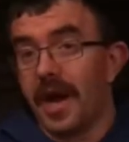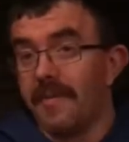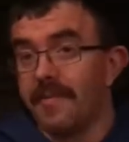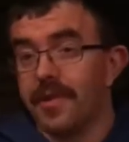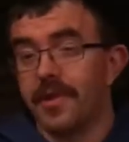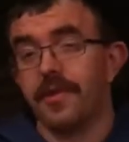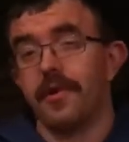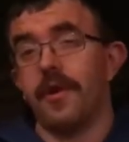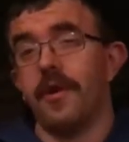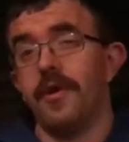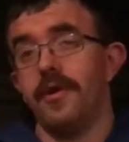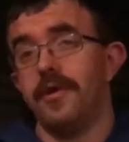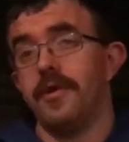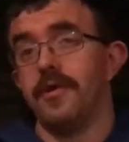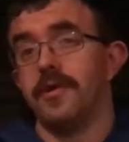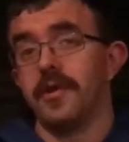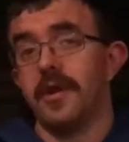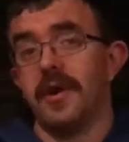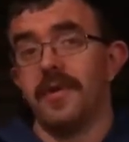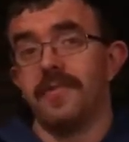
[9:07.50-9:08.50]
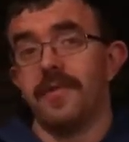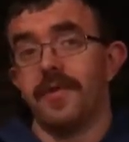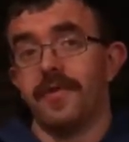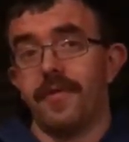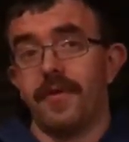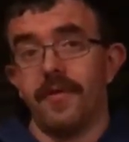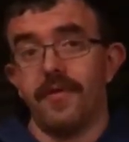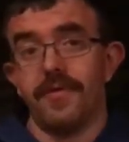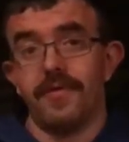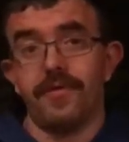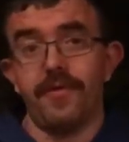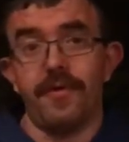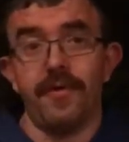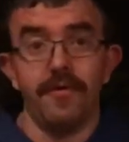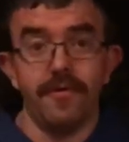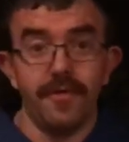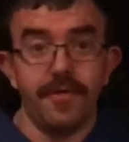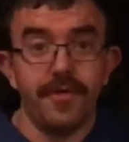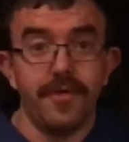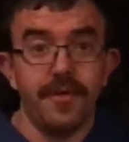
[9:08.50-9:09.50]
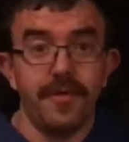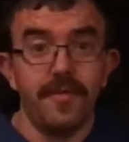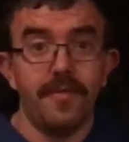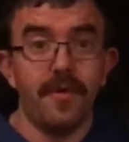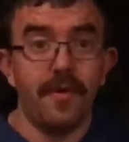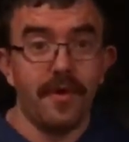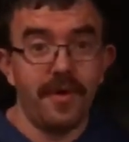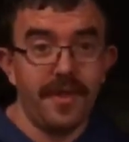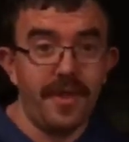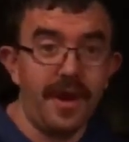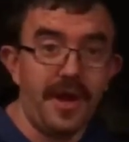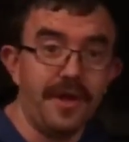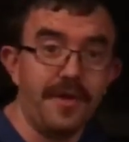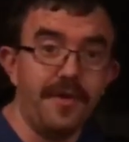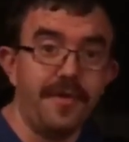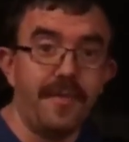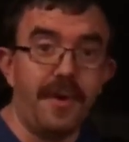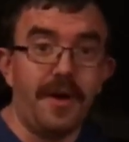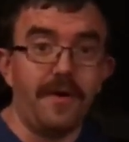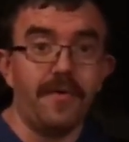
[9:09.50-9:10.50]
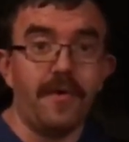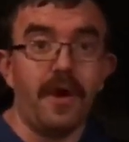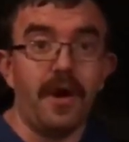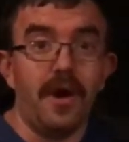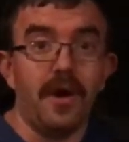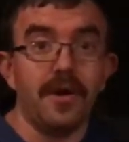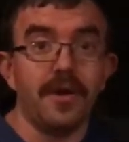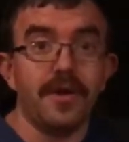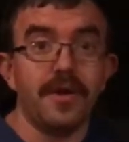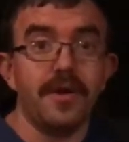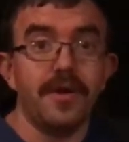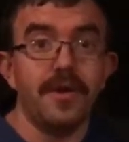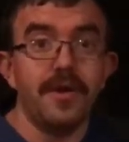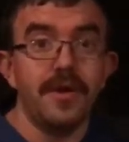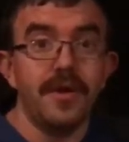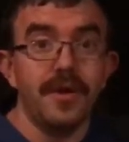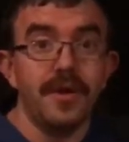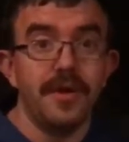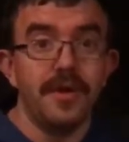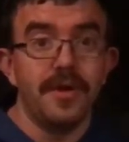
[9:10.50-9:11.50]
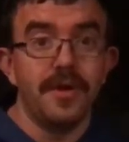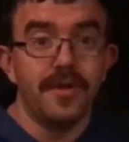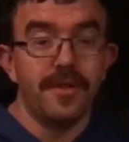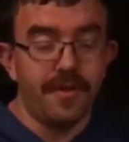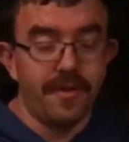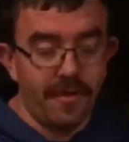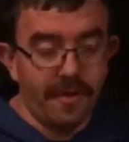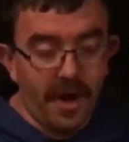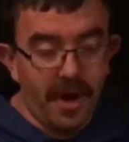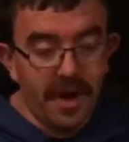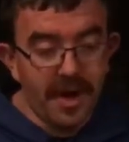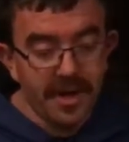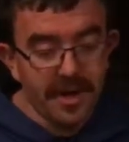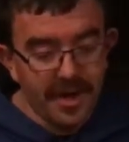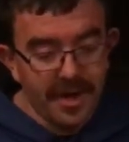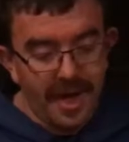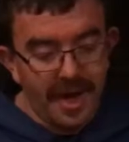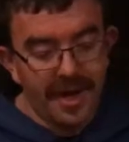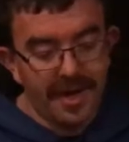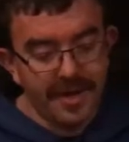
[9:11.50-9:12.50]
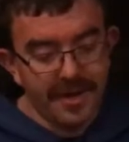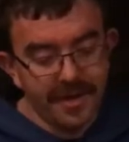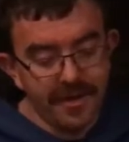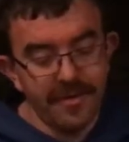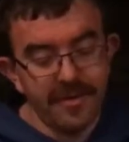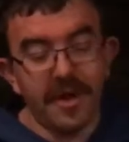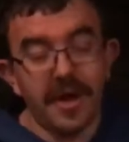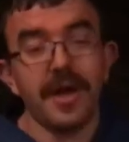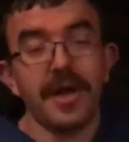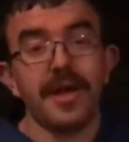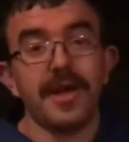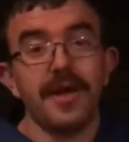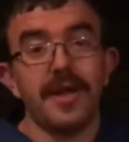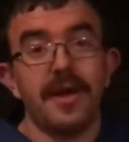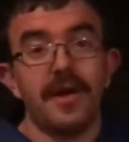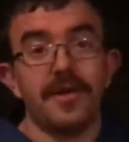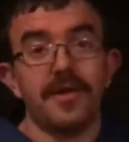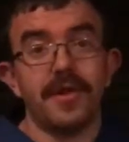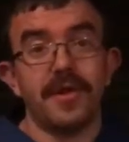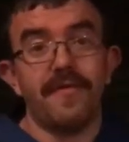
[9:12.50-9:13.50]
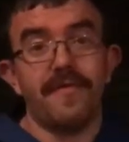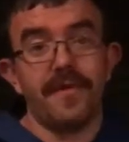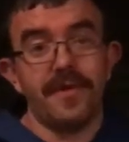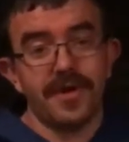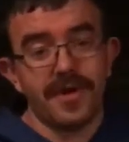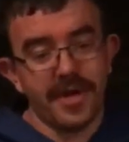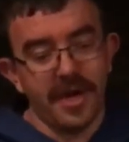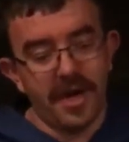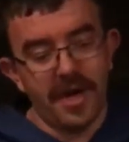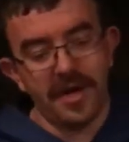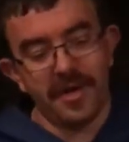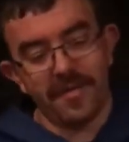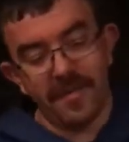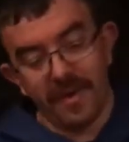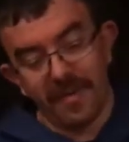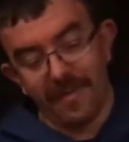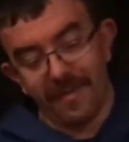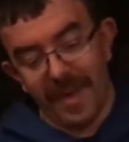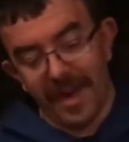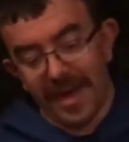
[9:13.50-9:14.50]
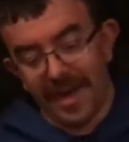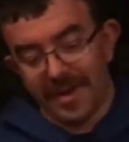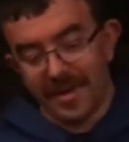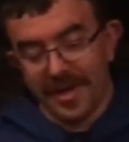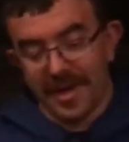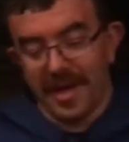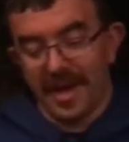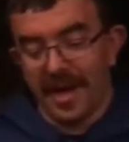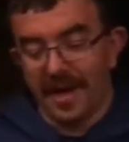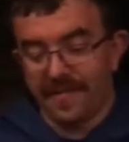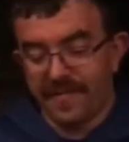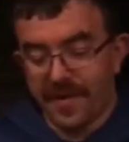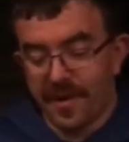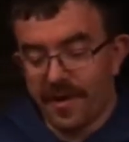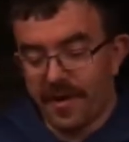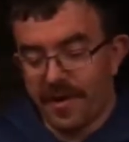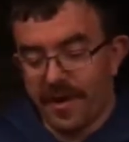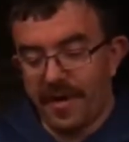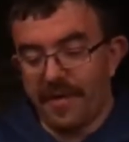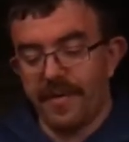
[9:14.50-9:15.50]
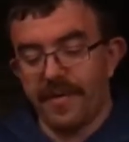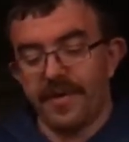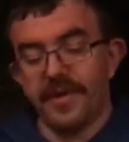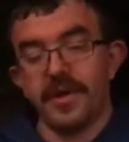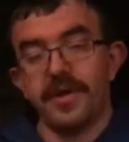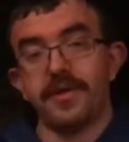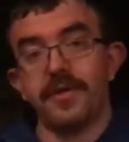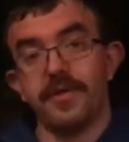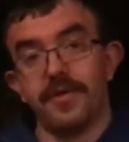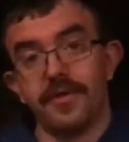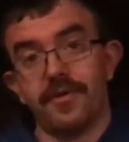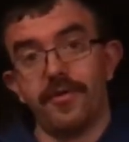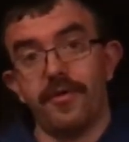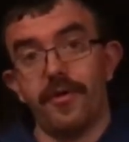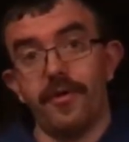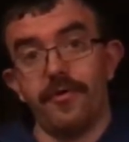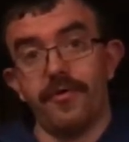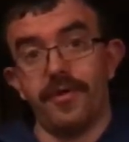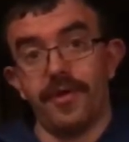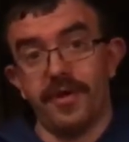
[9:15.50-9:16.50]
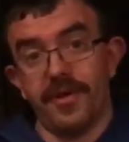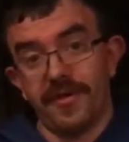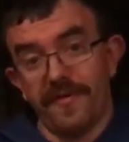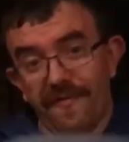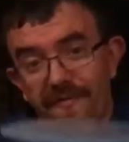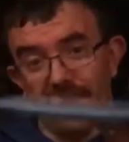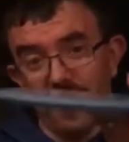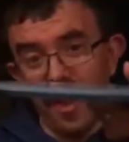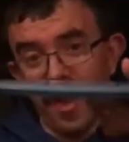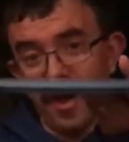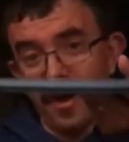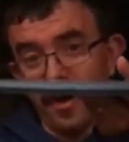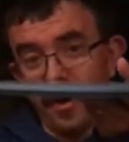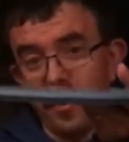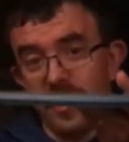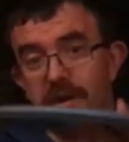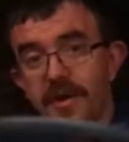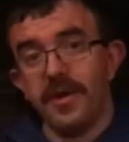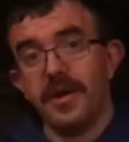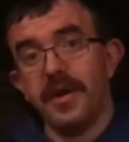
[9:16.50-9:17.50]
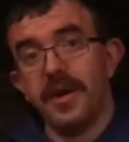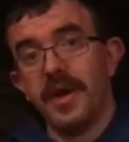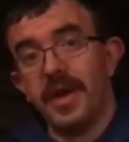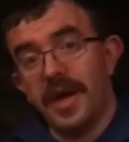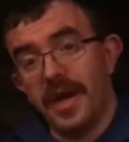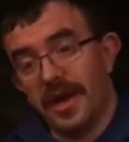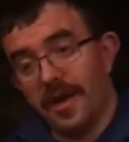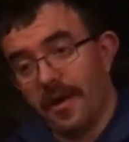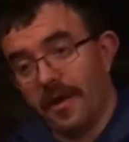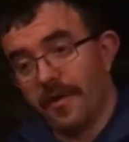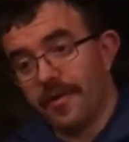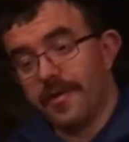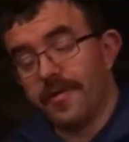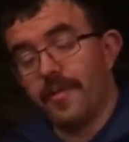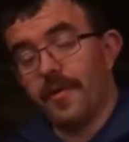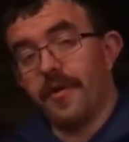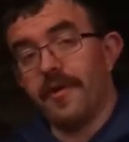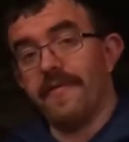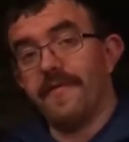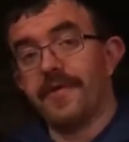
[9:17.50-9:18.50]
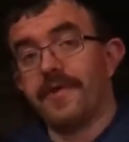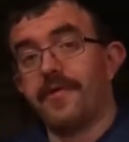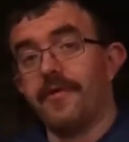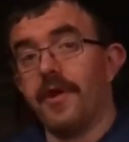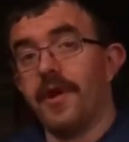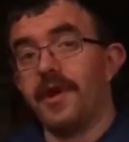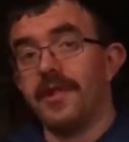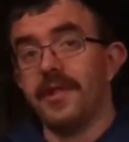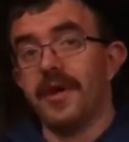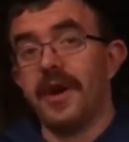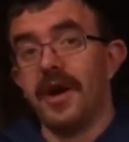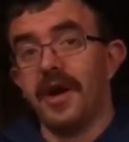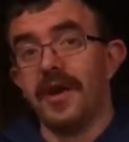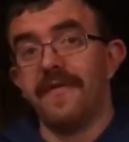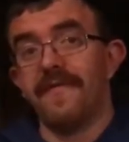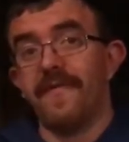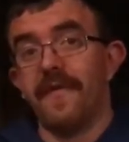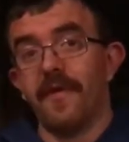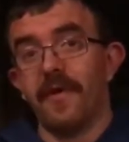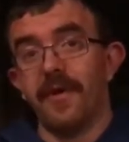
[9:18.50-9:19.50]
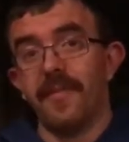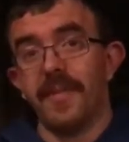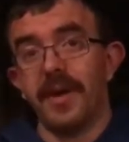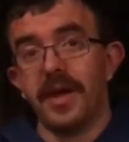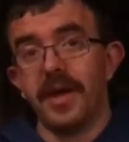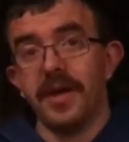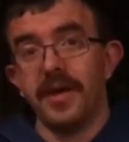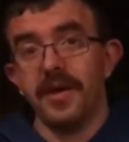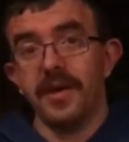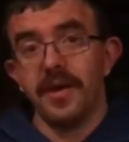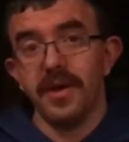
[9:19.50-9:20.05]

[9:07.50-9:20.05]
I'm starting to love to throw the Truth more than I do my Rock. The Rock, I do like it on different shots, but mainly I've turned everything to the Truth. It's flatter, it holds more of a straight line for me,